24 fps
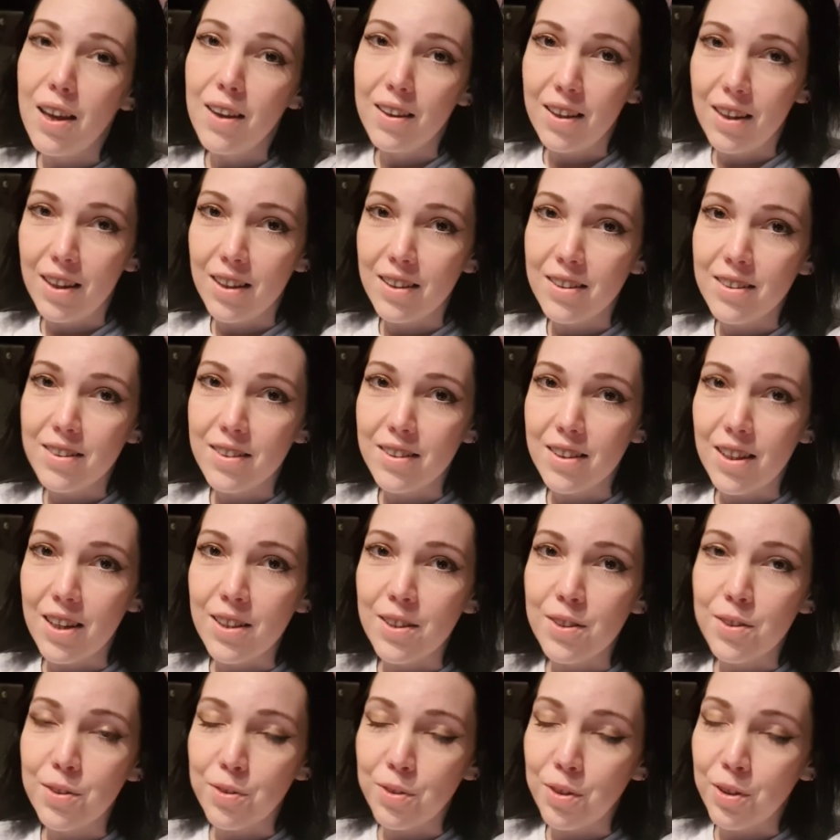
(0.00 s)
and stay
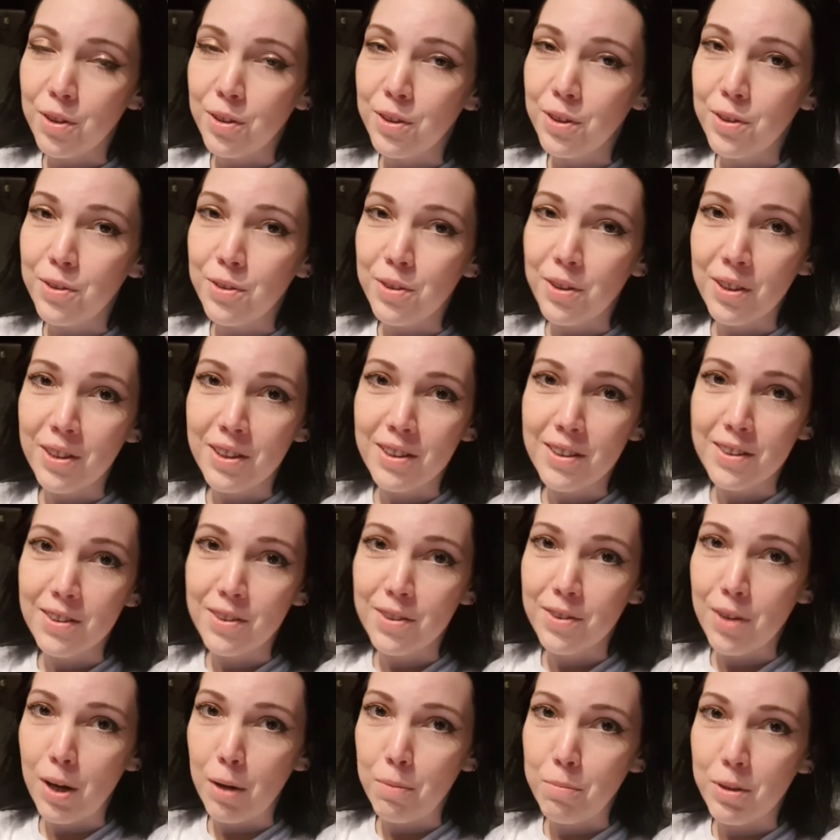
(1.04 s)
strong during these
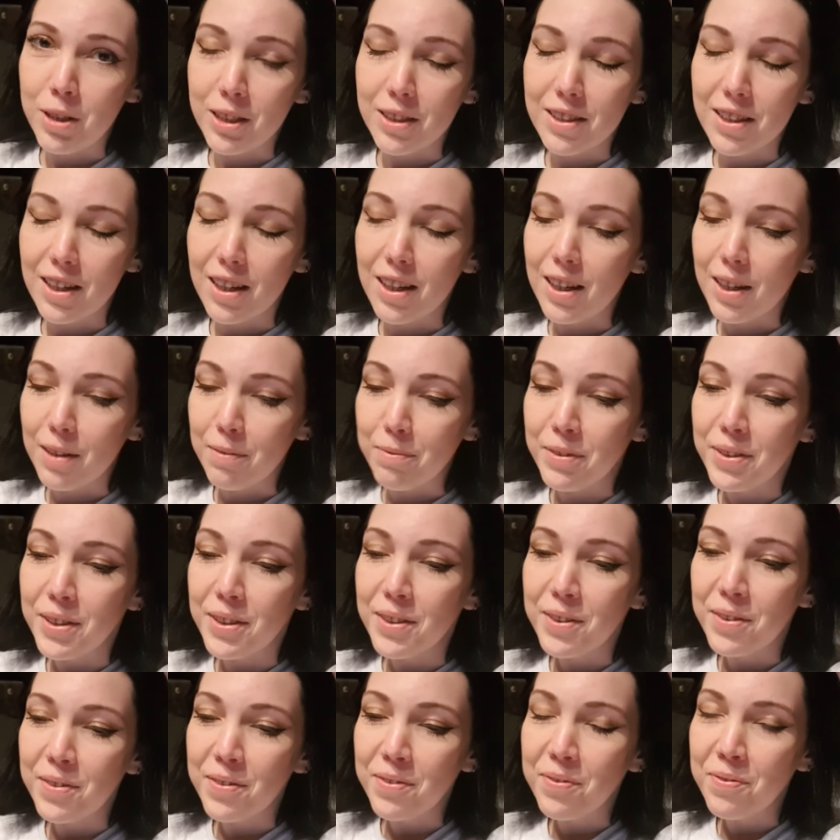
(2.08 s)
troubling times.
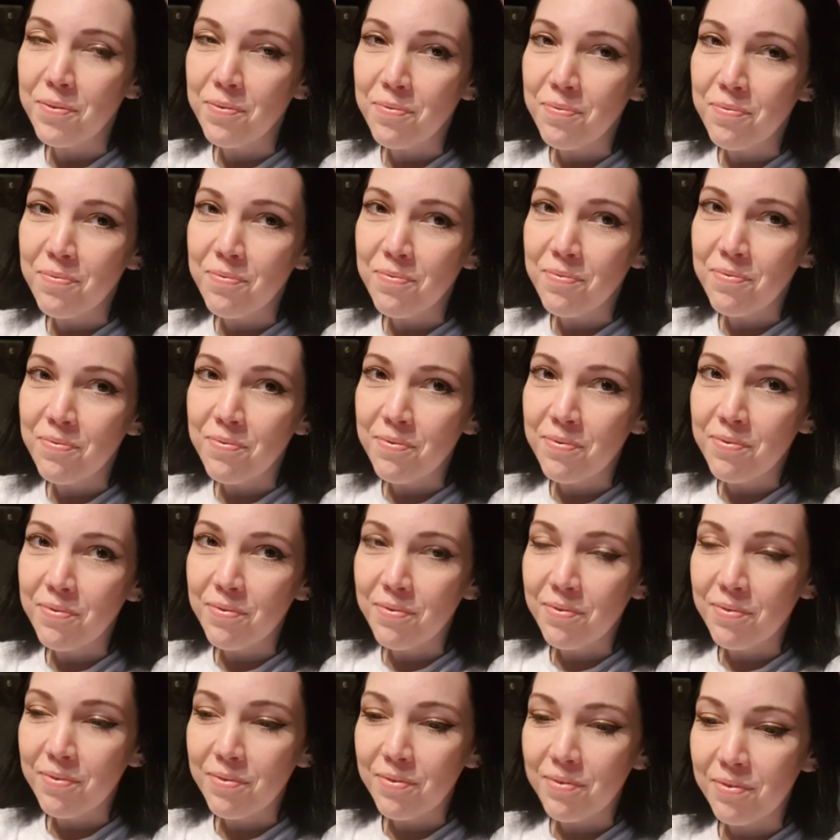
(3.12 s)
Sharing
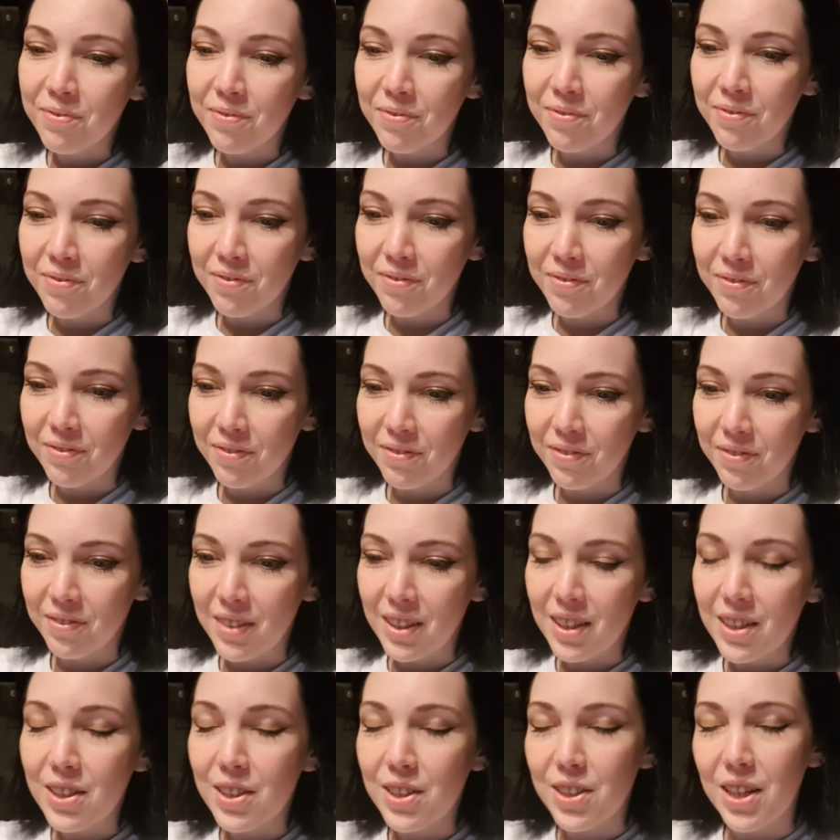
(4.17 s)
toilet paper.
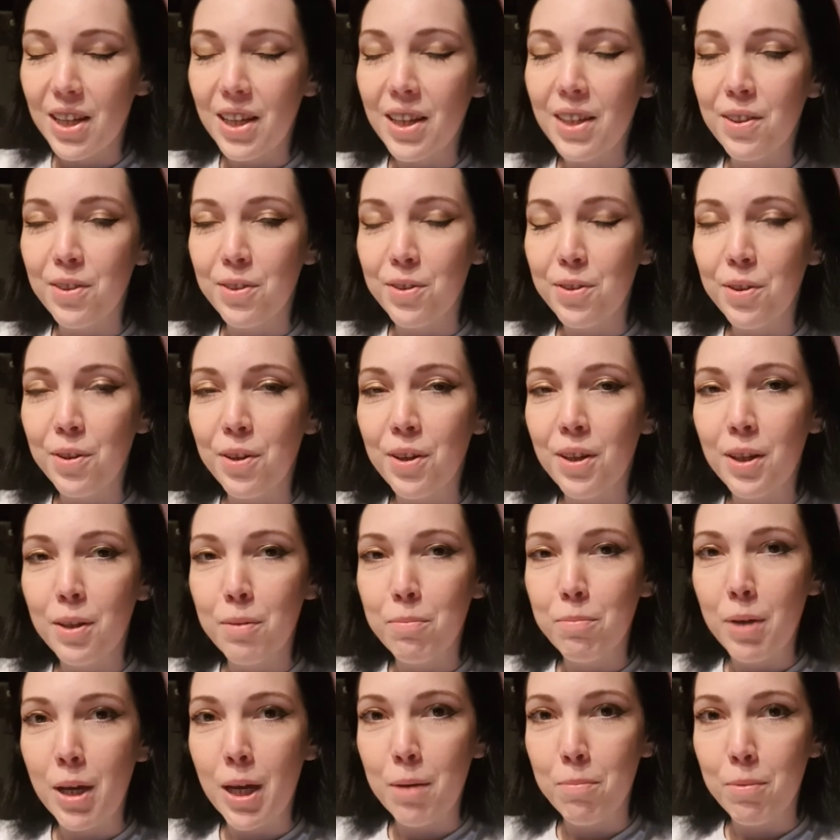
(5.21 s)
Share your toilet
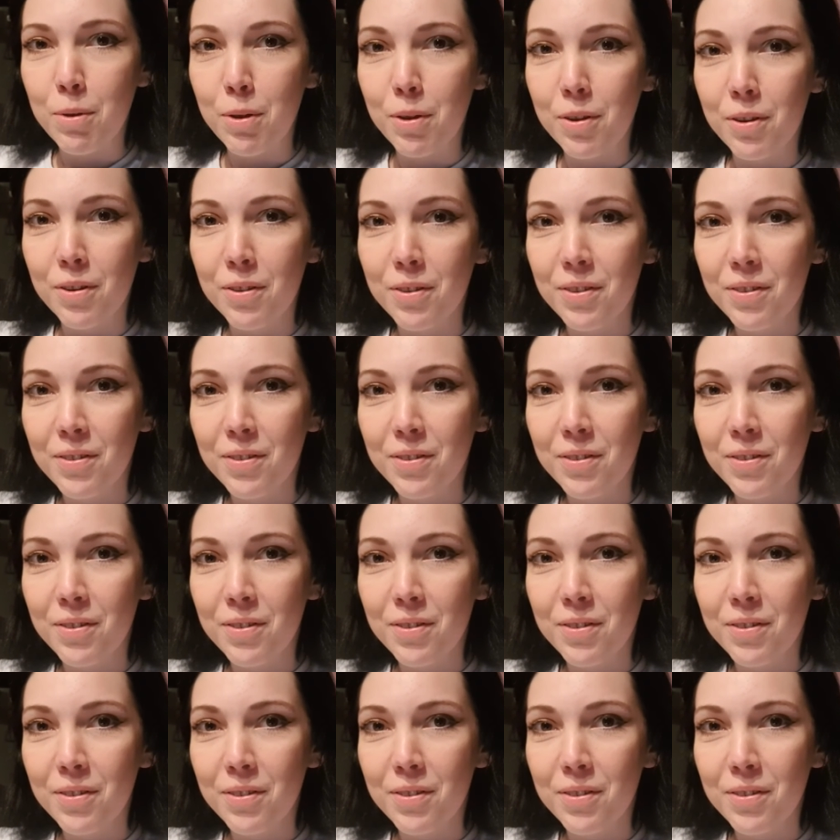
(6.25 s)
paper